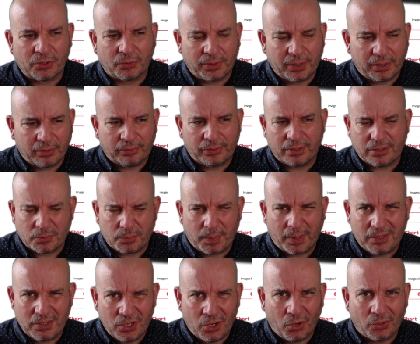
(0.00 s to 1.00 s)
on it, I think, is
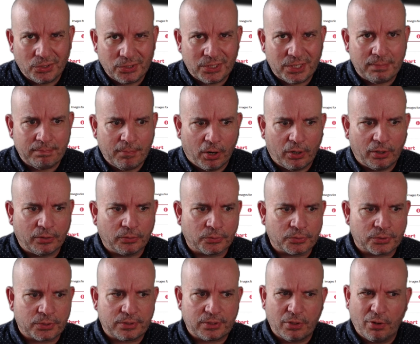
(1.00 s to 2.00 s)
about 90
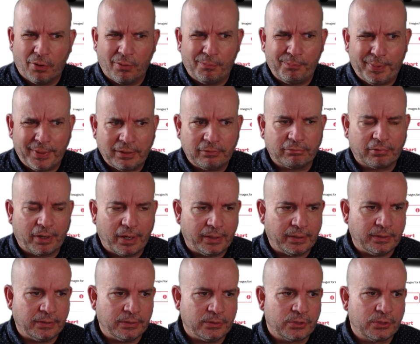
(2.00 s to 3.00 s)
miles. It's not a big
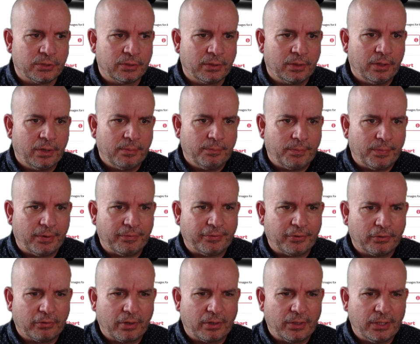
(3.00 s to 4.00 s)
range, but if
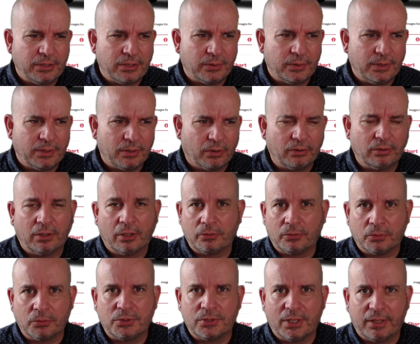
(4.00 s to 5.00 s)
you're only doing like
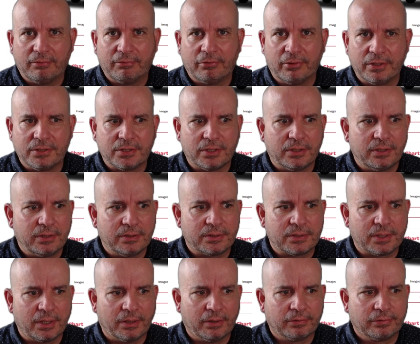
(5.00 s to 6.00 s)
local deliveries in it and
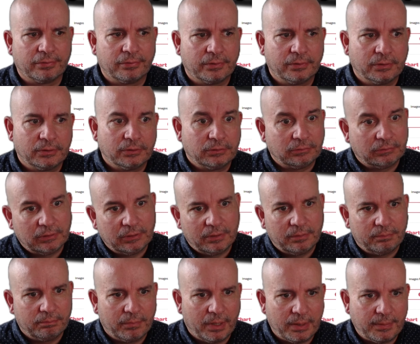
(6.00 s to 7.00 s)
stuff,
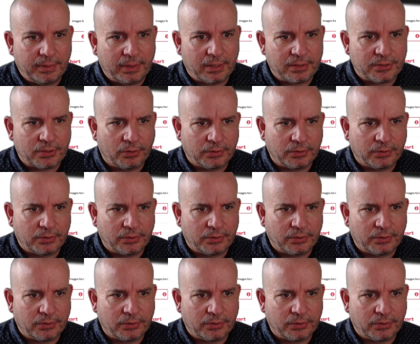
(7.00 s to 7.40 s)
maybe that's